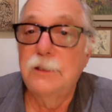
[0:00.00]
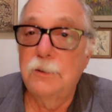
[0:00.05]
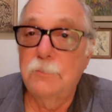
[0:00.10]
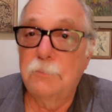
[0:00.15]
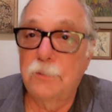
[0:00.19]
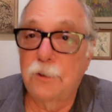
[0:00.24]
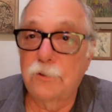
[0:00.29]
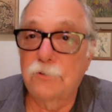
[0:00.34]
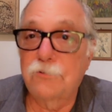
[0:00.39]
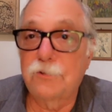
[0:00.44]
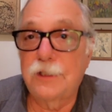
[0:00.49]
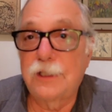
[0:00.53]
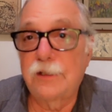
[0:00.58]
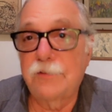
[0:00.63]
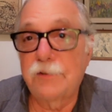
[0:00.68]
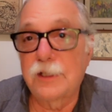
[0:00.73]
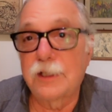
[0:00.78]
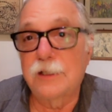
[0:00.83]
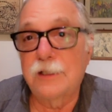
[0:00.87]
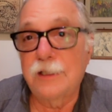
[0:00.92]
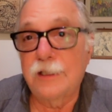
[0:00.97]
mostly in
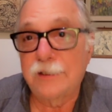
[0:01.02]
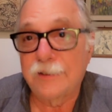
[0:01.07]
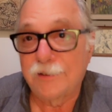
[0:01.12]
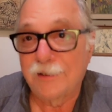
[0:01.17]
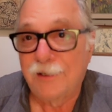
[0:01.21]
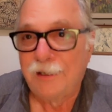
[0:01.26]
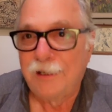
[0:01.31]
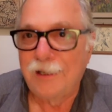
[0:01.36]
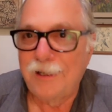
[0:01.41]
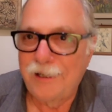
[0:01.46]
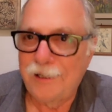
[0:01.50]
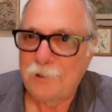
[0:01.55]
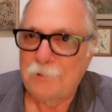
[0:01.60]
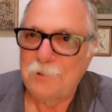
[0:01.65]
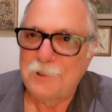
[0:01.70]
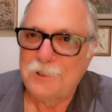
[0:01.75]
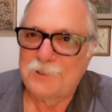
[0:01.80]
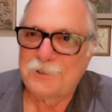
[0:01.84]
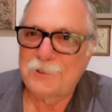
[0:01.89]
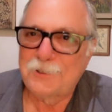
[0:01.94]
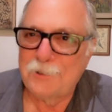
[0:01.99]
the Italian
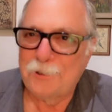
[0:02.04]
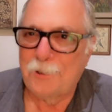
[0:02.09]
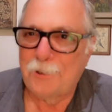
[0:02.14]
language.